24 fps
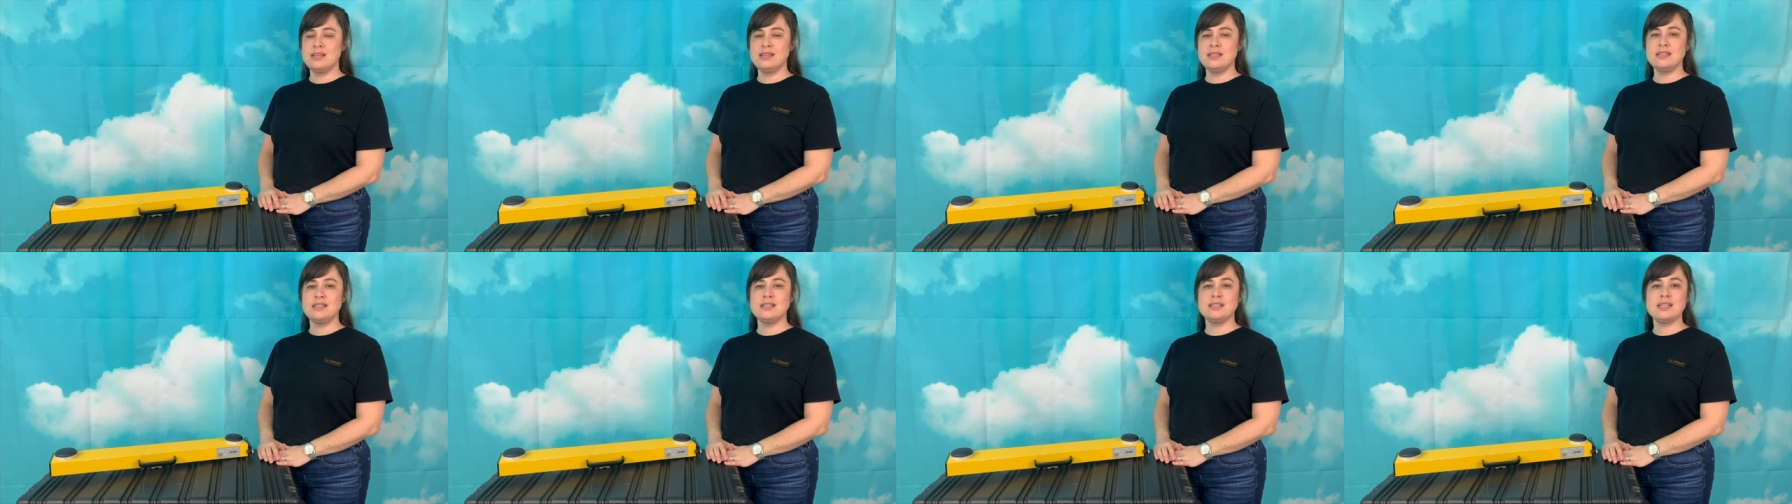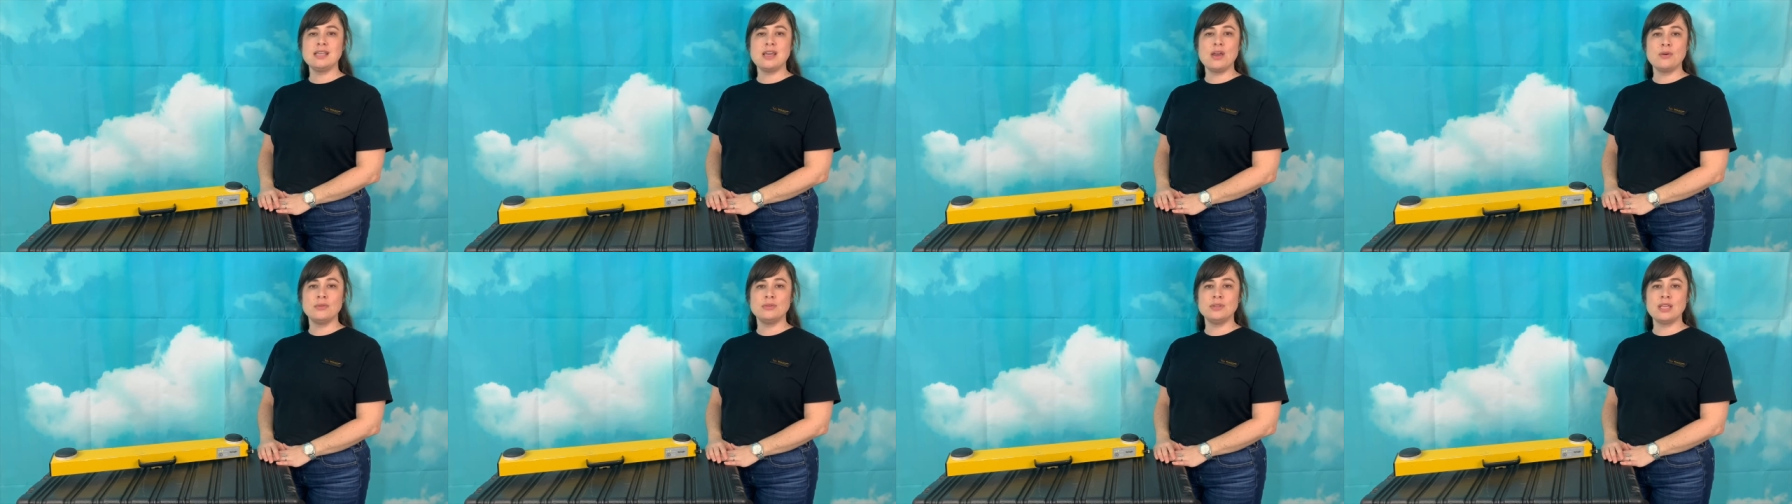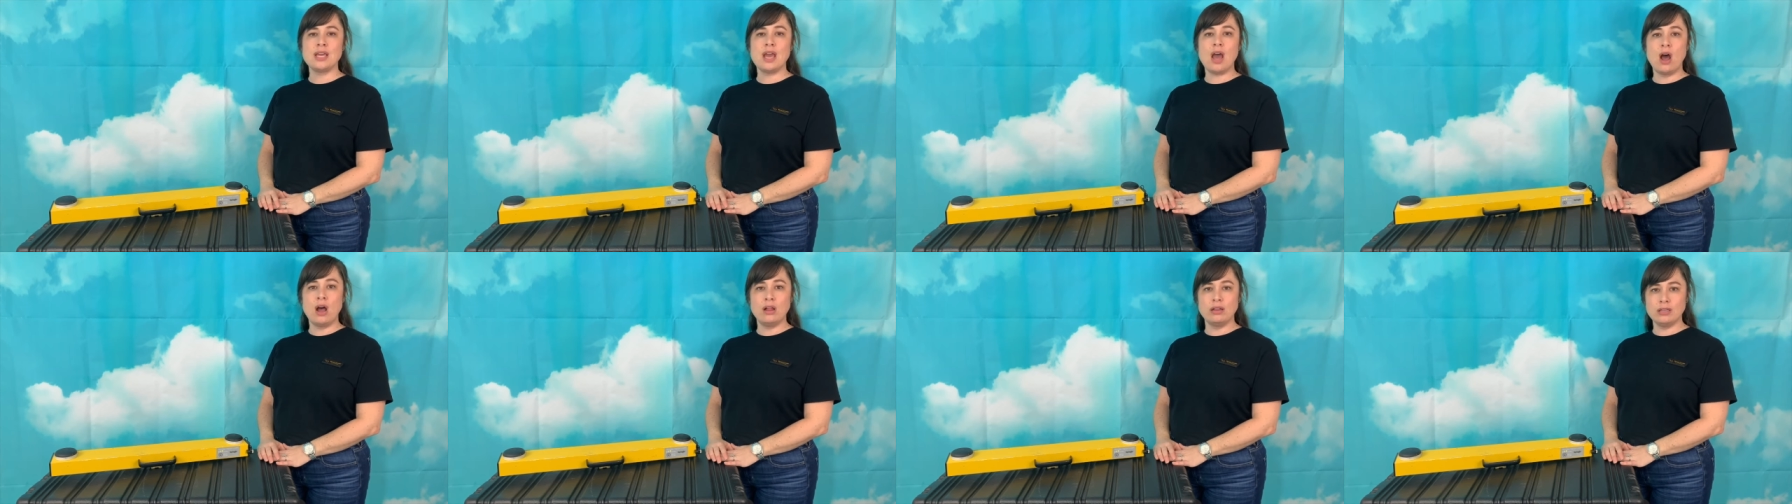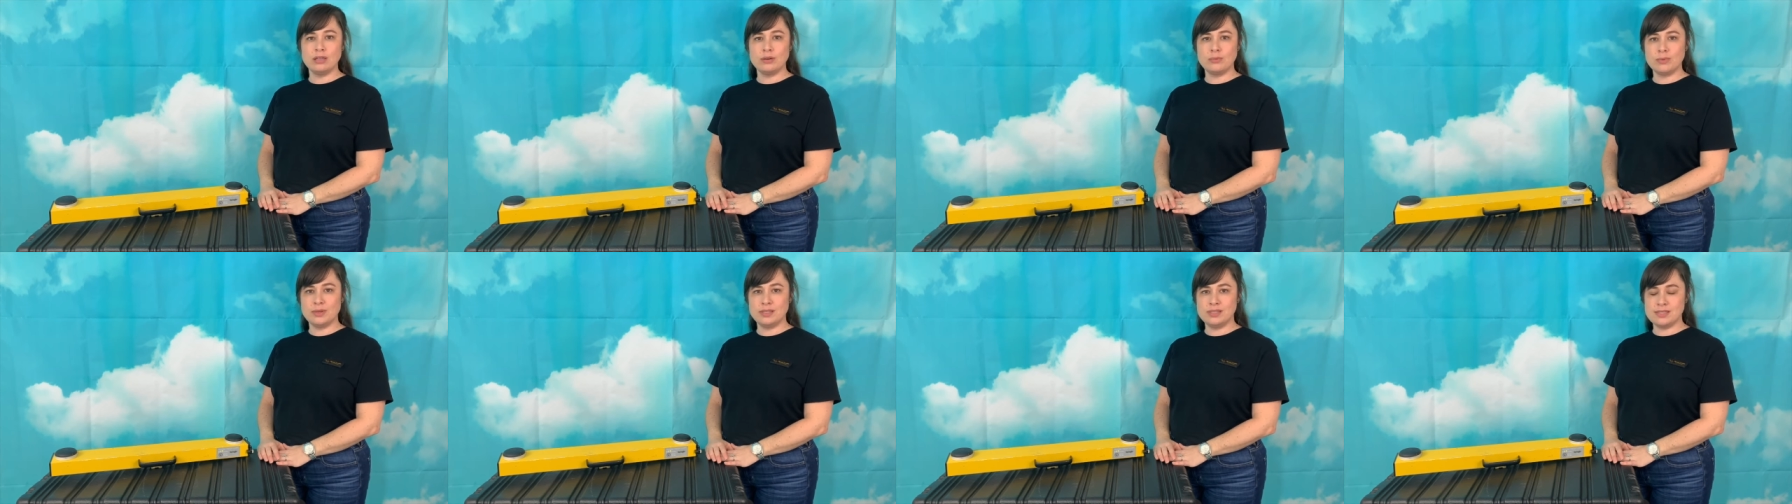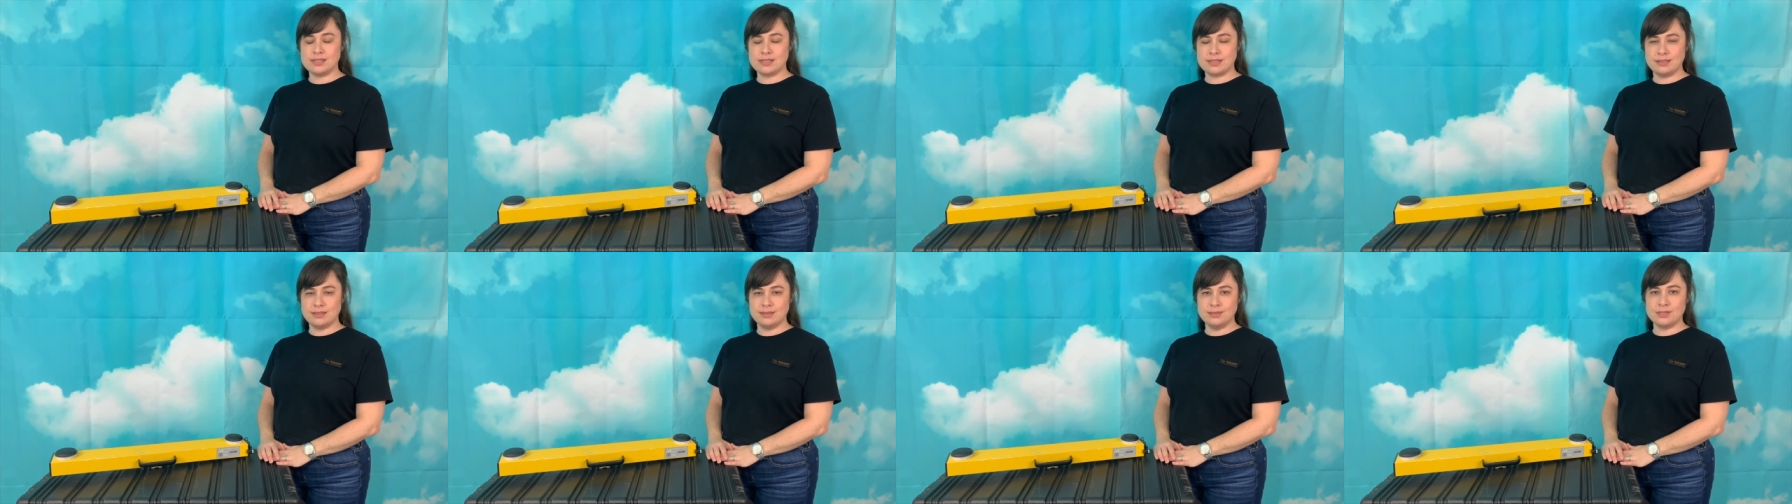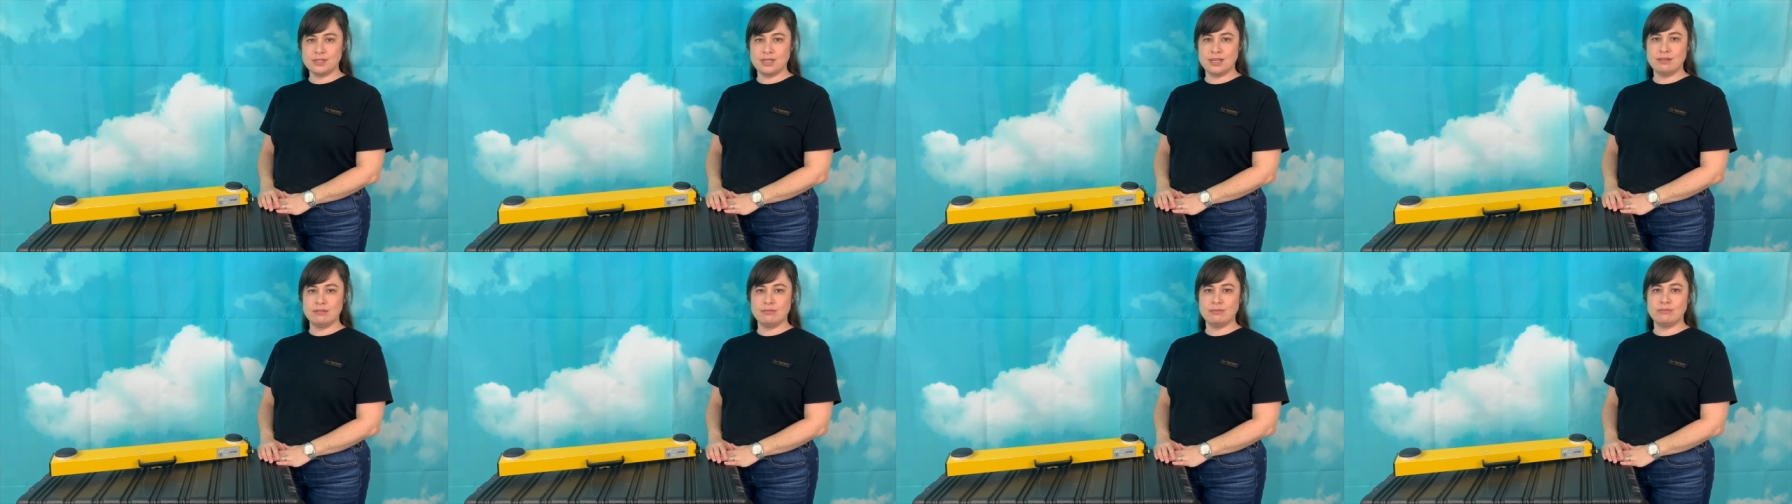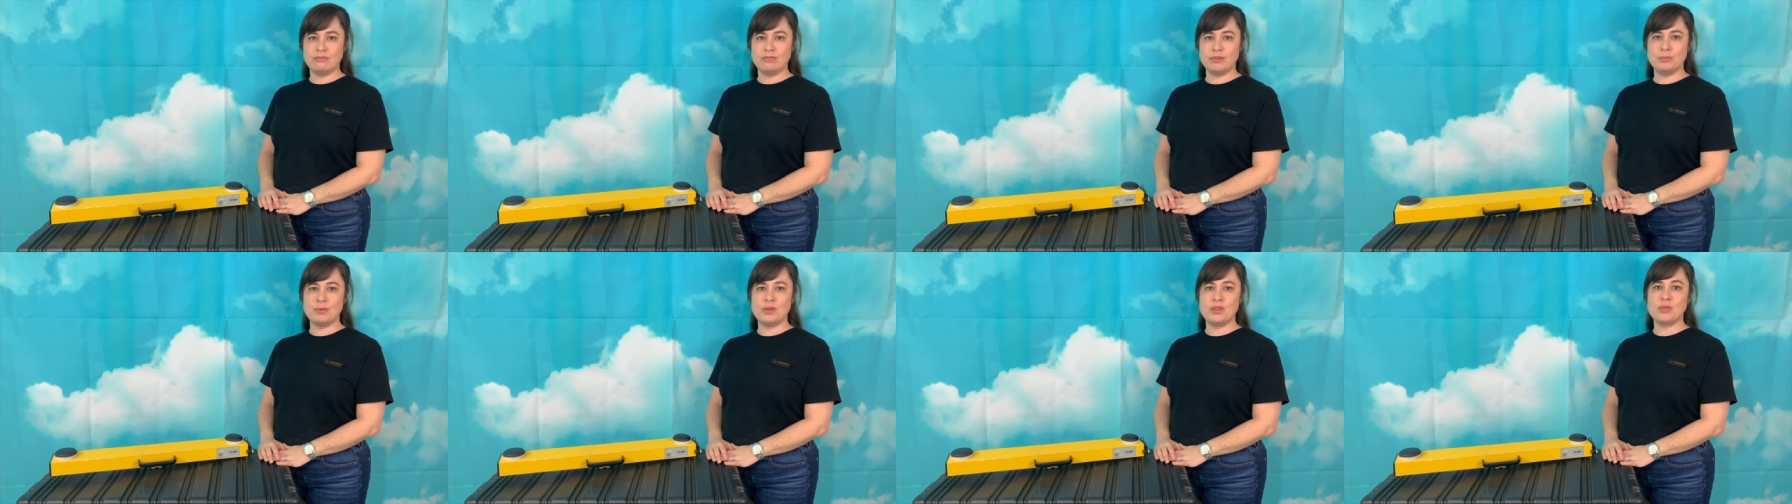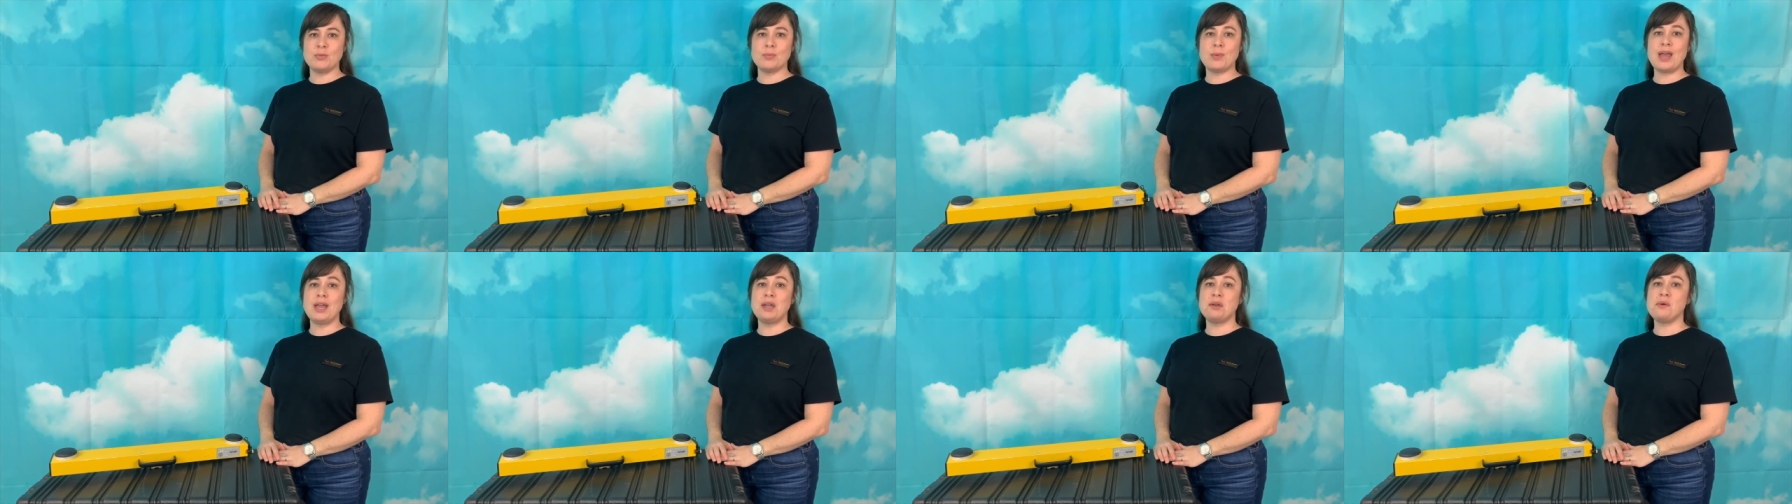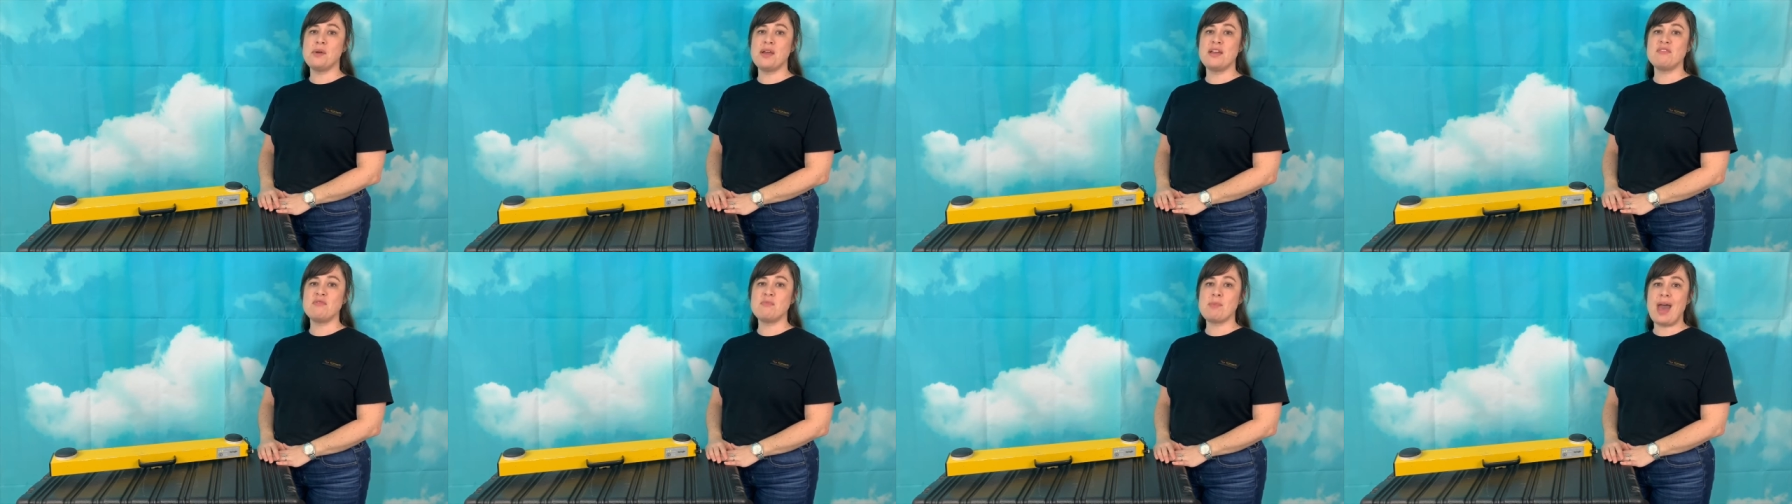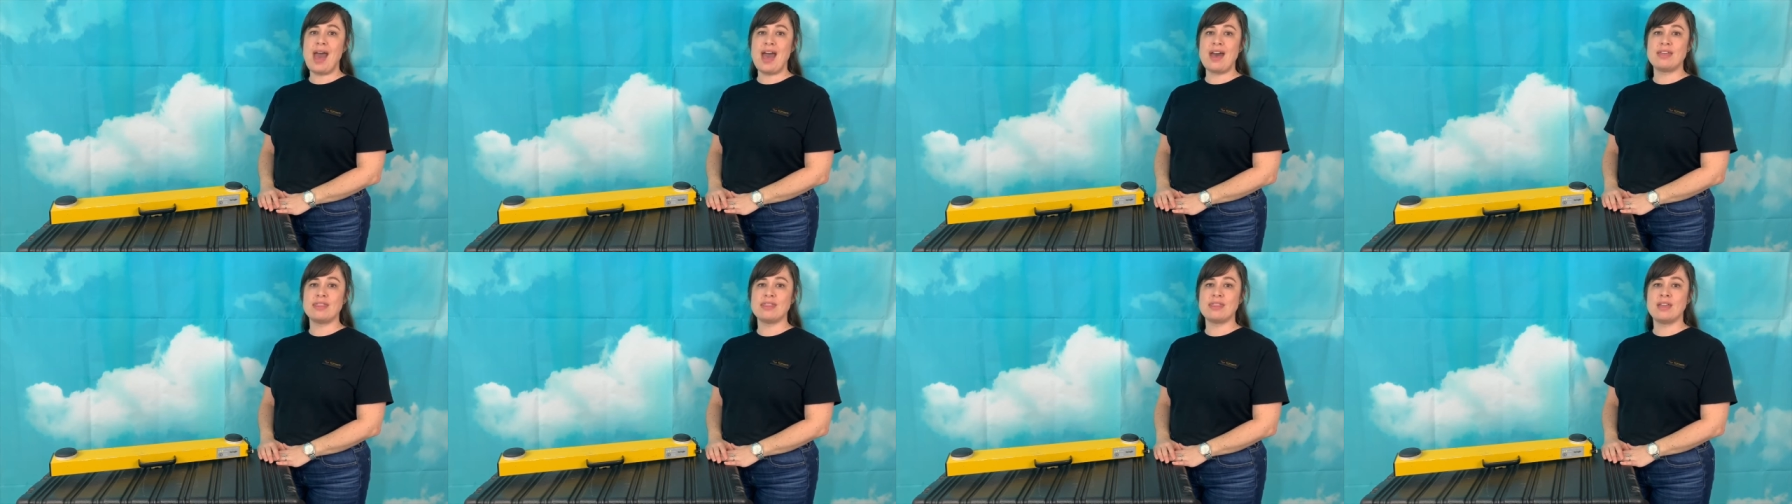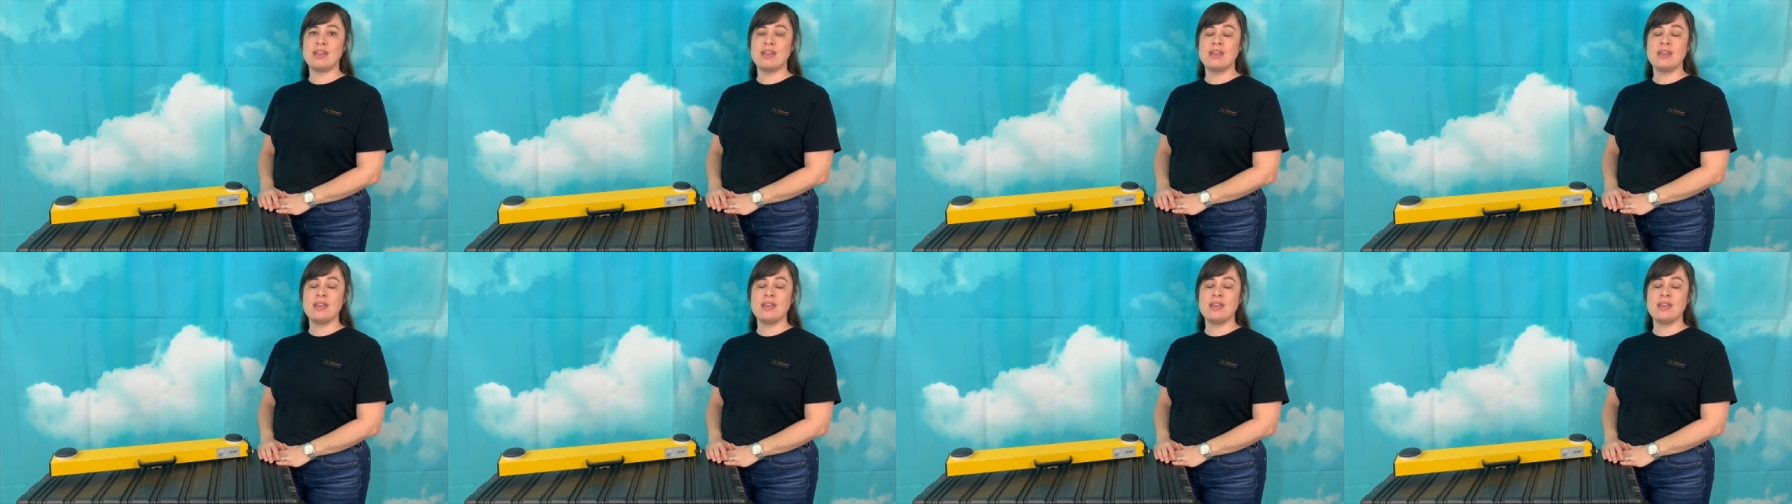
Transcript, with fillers: is the only all in one solution for both microwave path